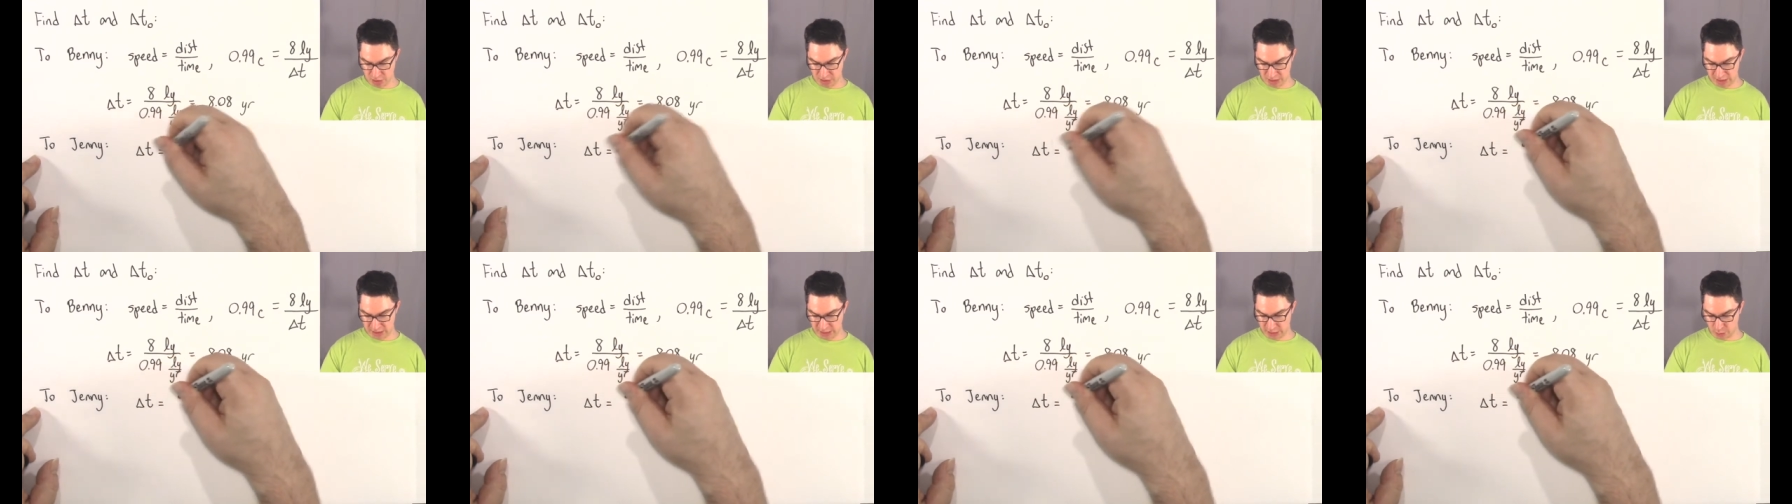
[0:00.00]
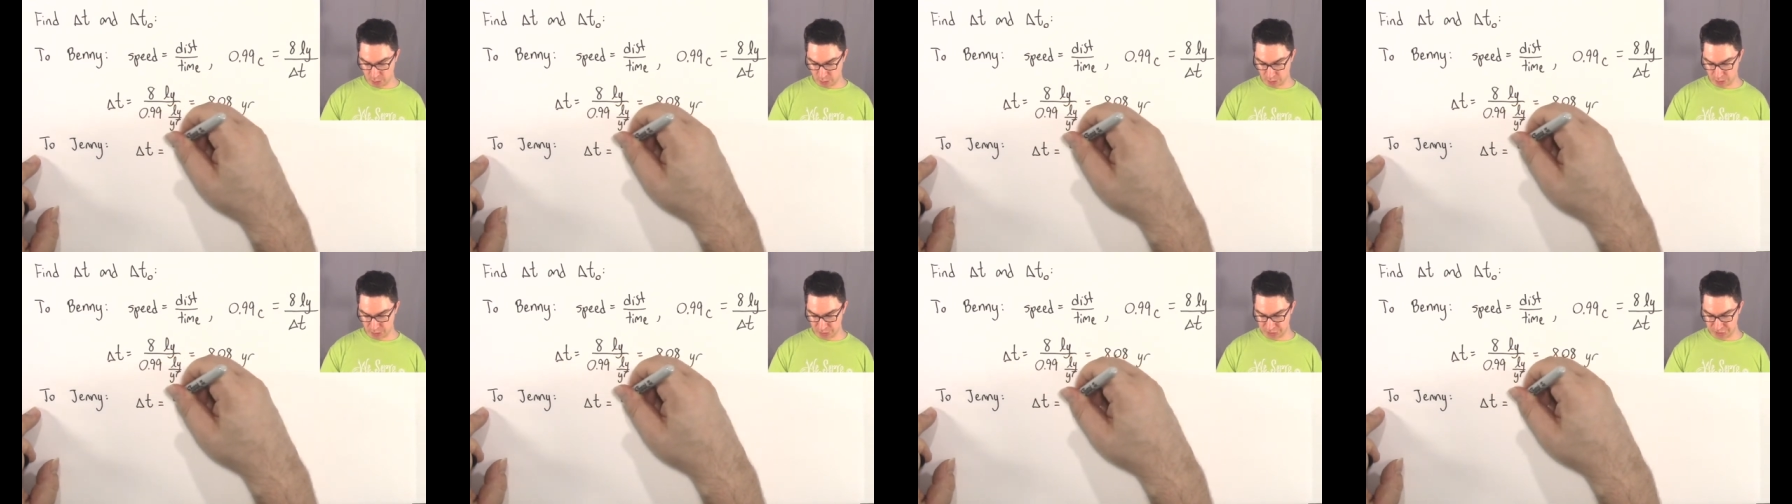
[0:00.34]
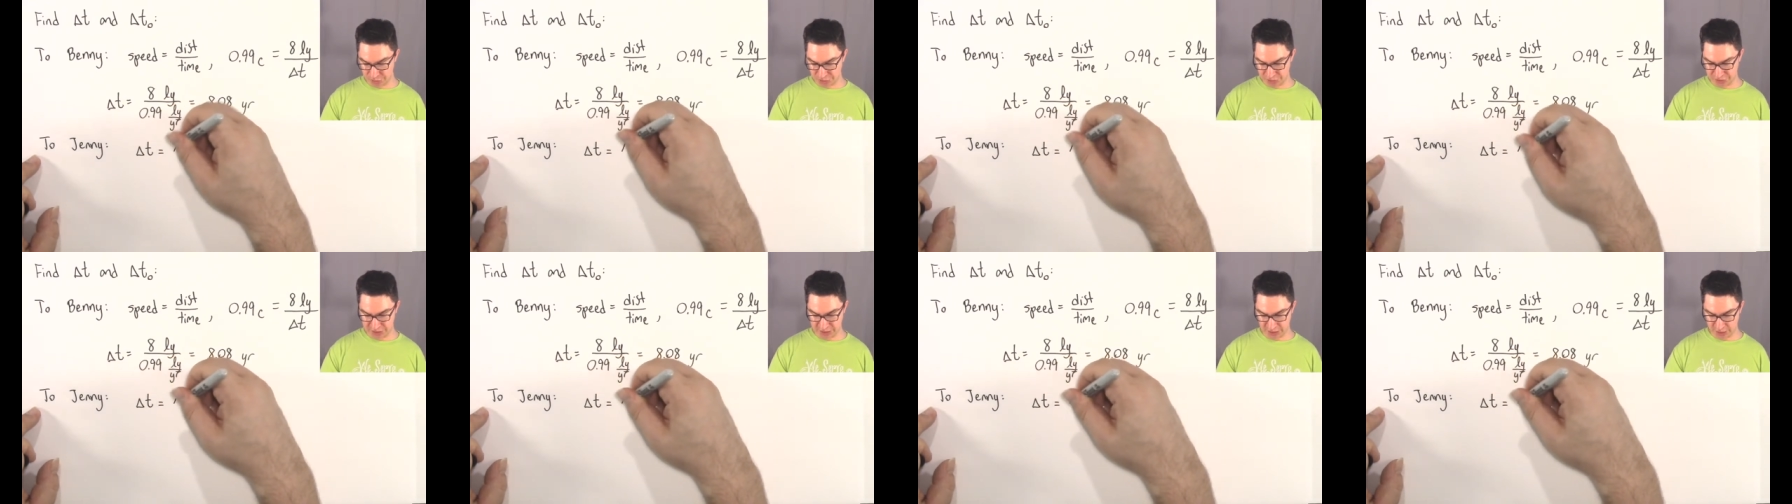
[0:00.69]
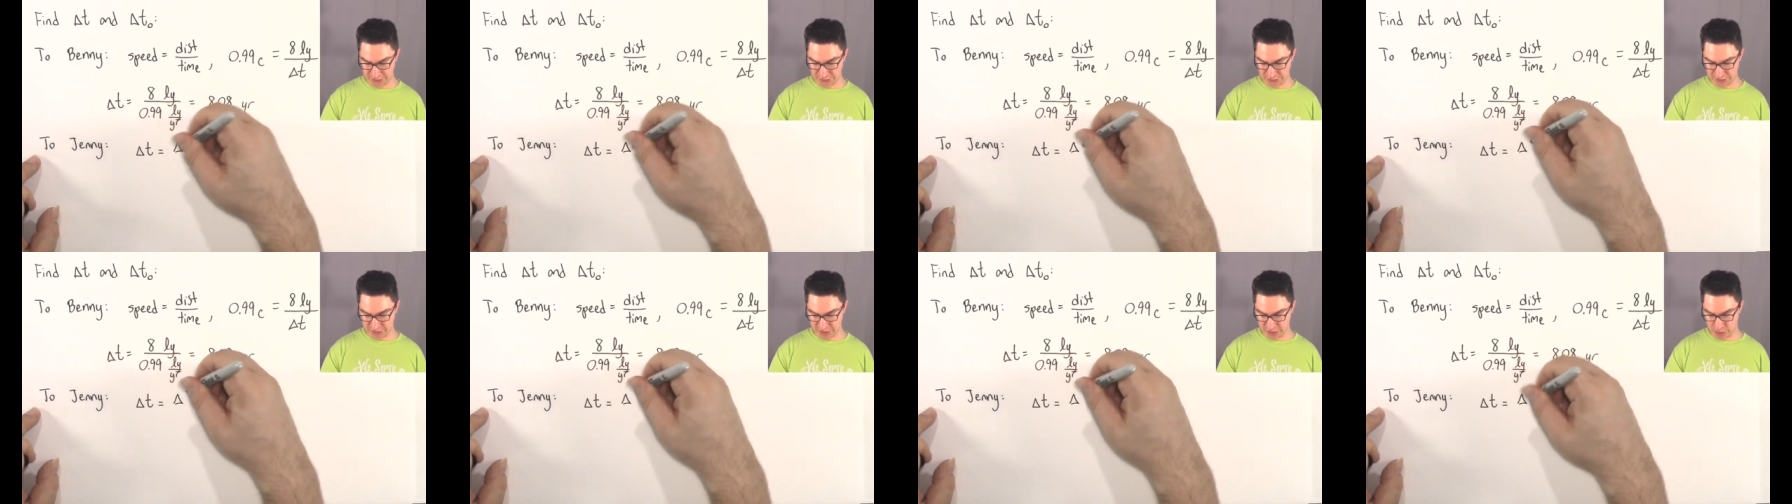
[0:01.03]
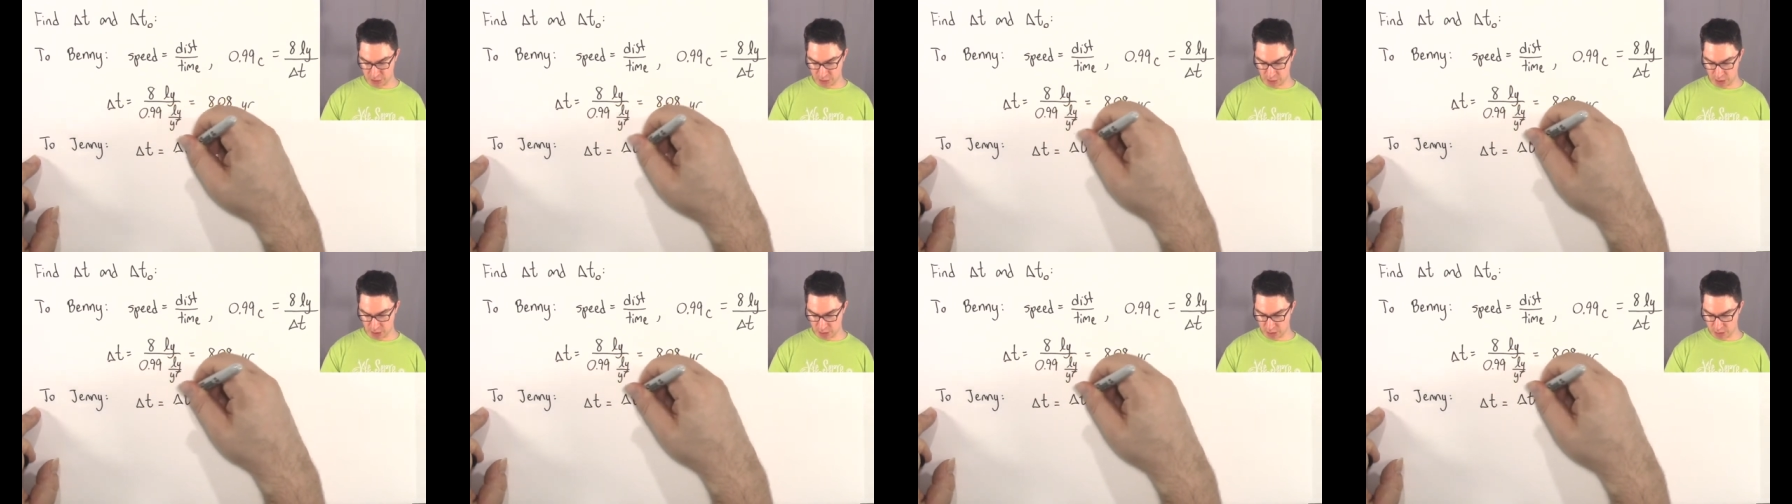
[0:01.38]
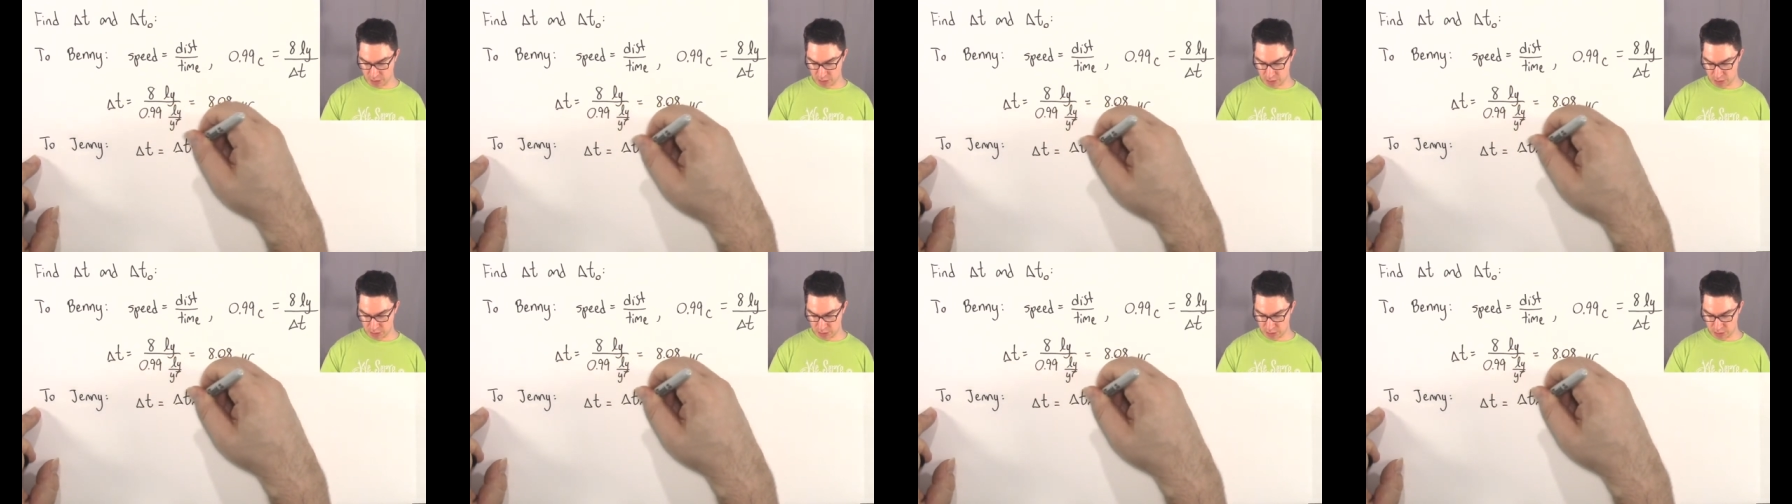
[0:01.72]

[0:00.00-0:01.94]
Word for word: equals delta t naught